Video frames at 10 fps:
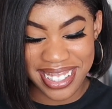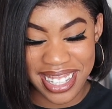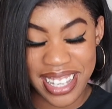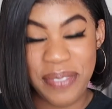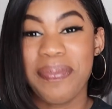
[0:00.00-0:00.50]

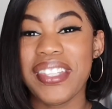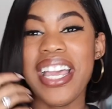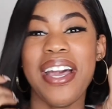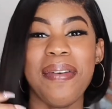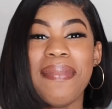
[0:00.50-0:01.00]
Okay,
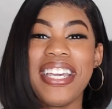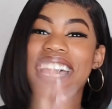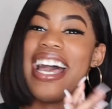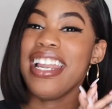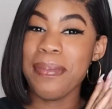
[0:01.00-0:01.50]
but yeah,
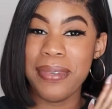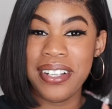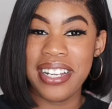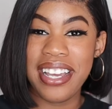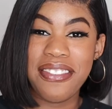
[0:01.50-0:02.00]
I didn't put
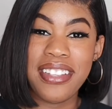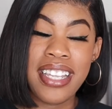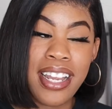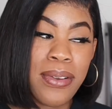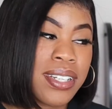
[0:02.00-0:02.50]
on the outfit
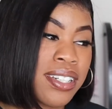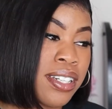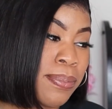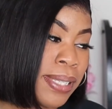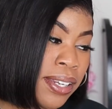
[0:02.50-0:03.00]
that I originally
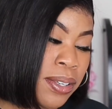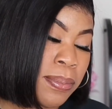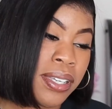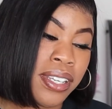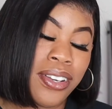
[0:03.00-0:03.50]
planned on
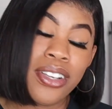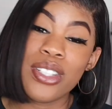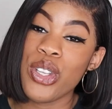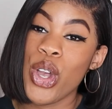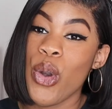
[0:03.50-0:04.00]
putting on,
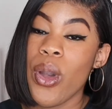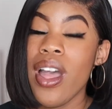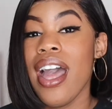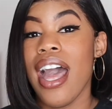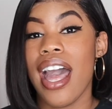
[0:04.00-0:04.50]
so
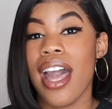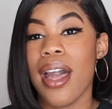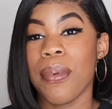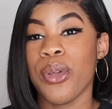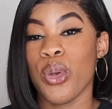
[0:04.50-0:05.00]
I
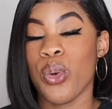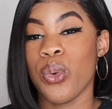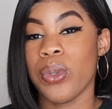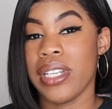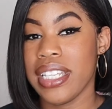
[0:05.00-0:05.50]
put
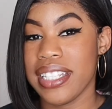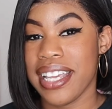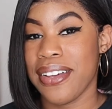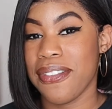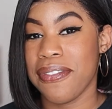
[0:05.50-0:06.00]
on this
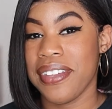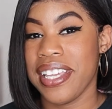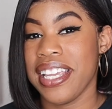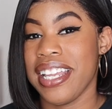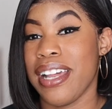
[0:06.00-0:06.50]

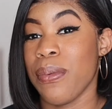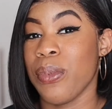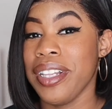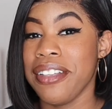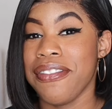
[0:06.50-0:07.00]
outfit, and I'm
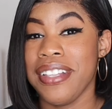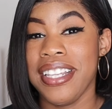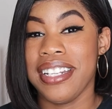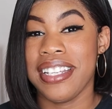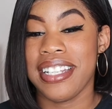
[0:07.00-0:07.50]
really
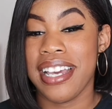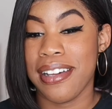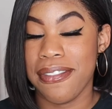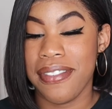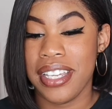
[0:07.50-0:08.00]
feeling this
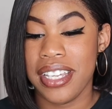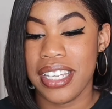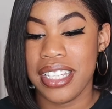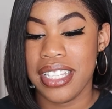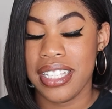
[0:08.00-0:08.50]
outfit,
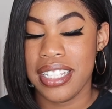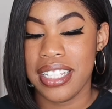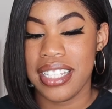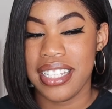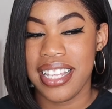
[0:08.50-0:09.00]

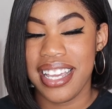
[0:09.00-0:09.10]
because,